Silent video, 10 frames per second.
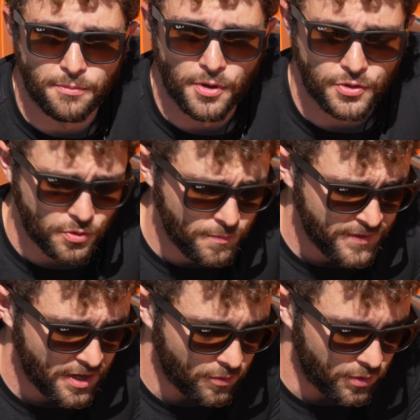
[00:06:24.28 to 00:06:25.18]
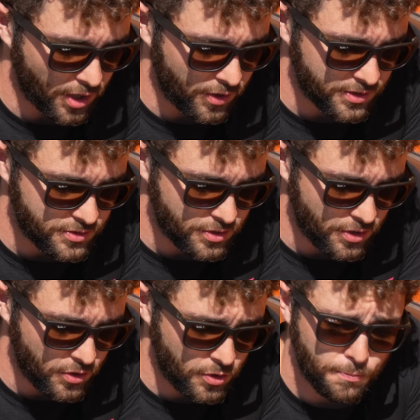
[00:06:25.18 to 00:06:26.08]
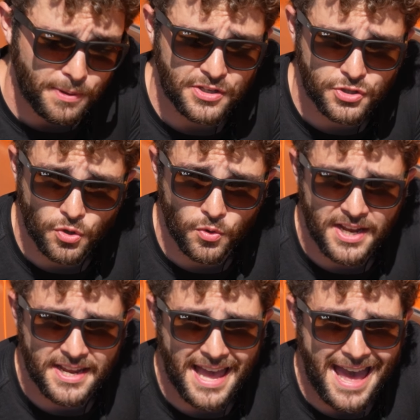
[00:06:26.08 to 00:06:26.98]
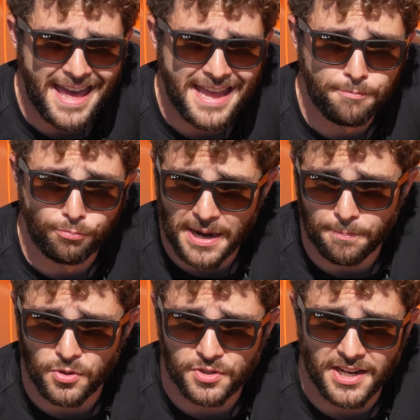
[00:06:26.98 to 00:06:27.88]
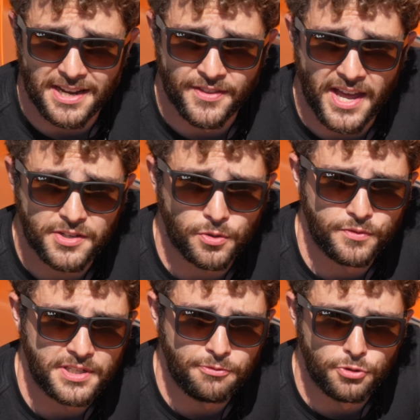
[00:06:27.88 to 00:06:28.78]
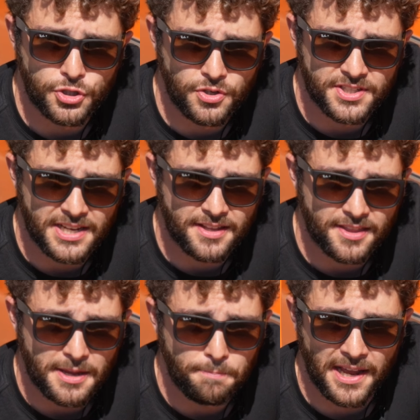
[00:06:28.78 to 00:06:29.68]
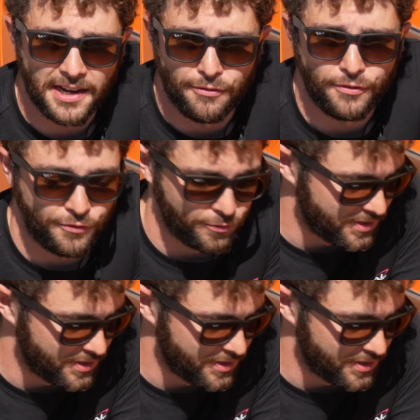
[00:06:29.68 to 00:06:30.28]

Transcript: model. We're going to be installing a brake booster in there, so obviously reducing the pedal effort from